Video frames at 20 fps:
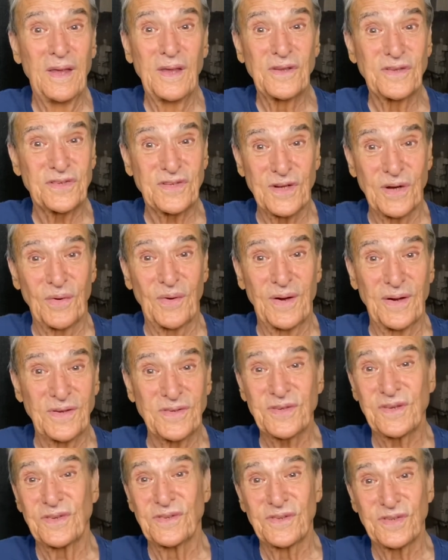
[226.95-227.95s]

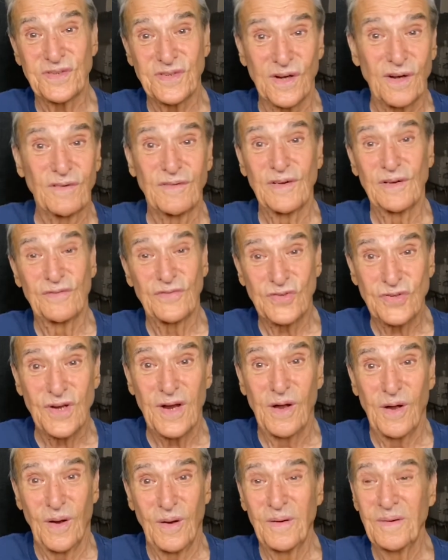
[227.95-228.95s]
serious conservative
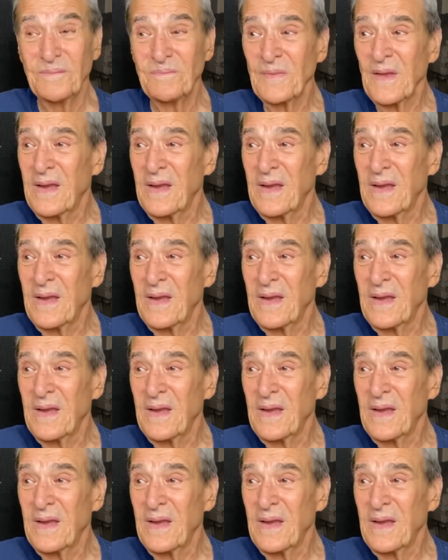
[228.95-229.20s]
show,